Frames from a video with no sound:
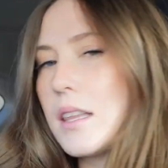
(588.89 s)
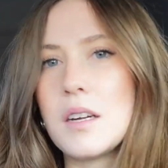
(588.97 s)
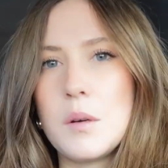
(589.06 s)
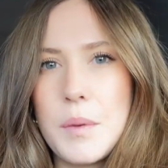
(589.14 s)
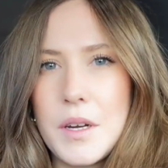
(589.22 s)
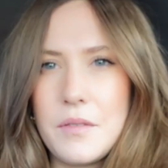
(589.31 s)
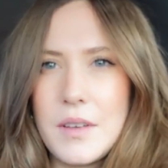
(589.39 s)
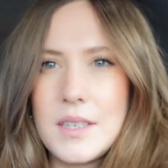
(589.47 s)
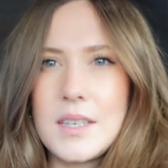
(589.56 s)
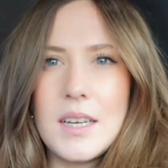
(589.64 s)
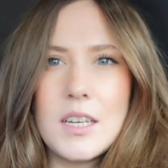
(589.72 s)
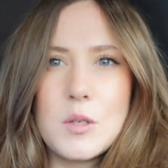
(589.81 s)
a little bit of
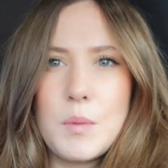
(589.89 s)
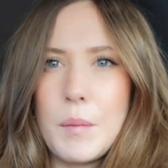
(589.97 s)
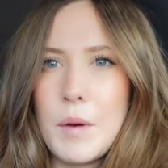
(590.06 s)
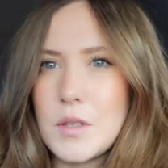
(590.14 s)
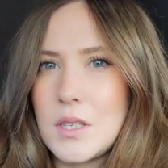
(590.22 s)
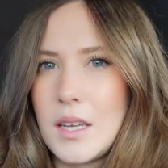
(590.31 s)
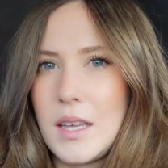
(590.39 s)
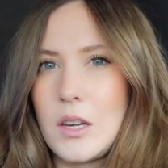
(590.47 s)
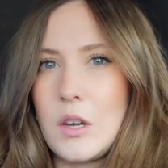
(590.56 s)
vintage, but mostly like